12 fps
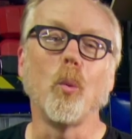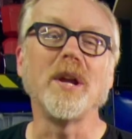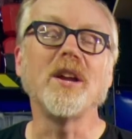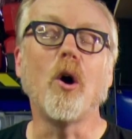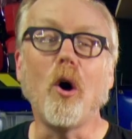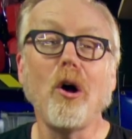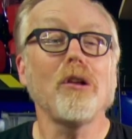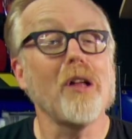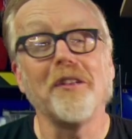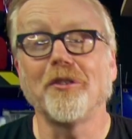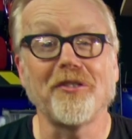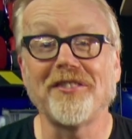We all
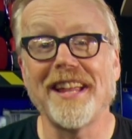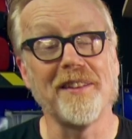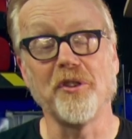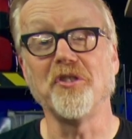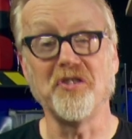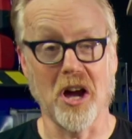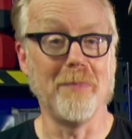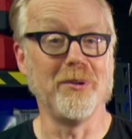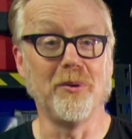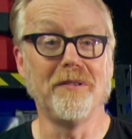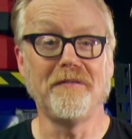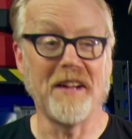understand the
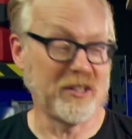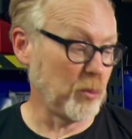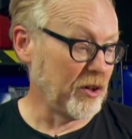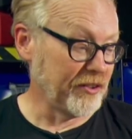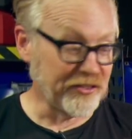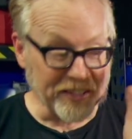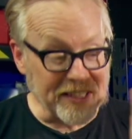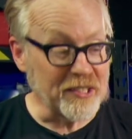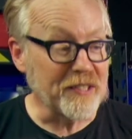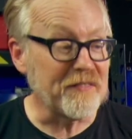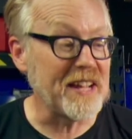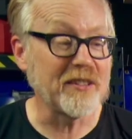domino effect, where a
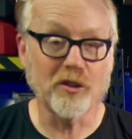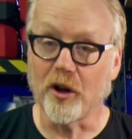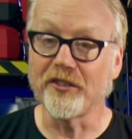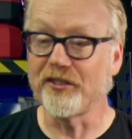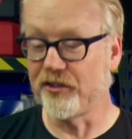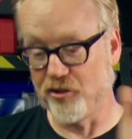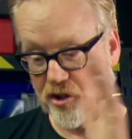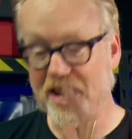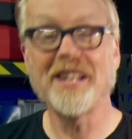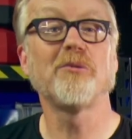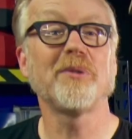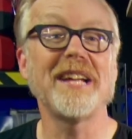single event causes a
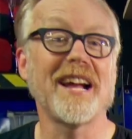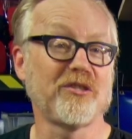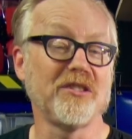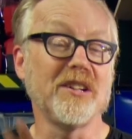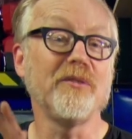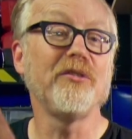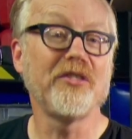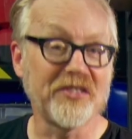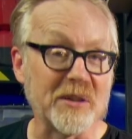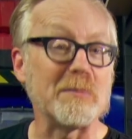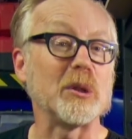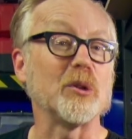chain reaction of
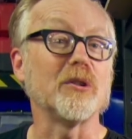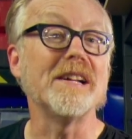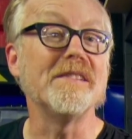similar